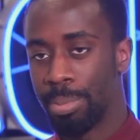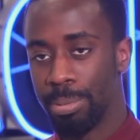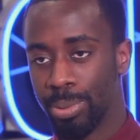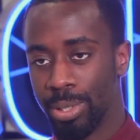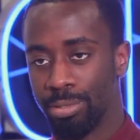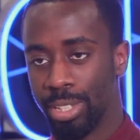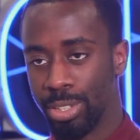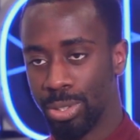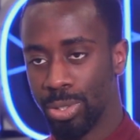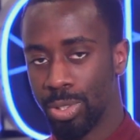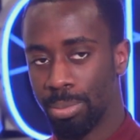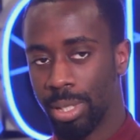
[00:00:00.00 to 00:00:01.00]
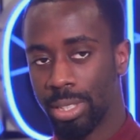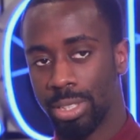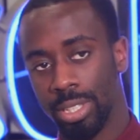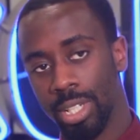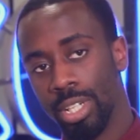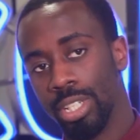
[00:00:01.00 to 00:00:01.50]
people weren't really doing much.
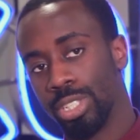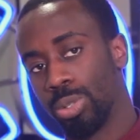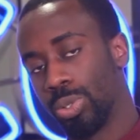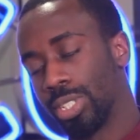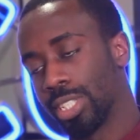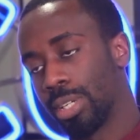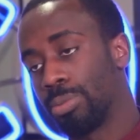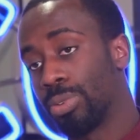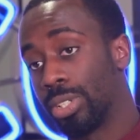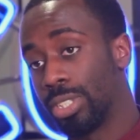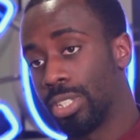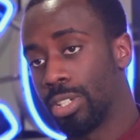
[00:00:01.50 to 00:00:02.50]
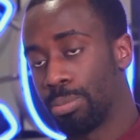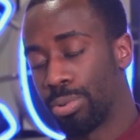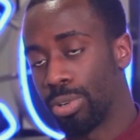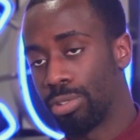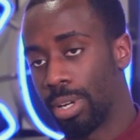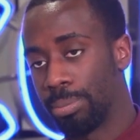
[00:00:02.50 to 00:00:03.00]
So we set up volunteering
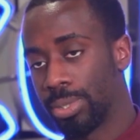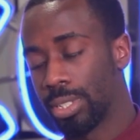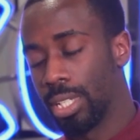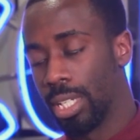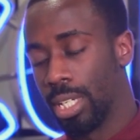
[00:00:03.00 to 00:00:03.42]
programs.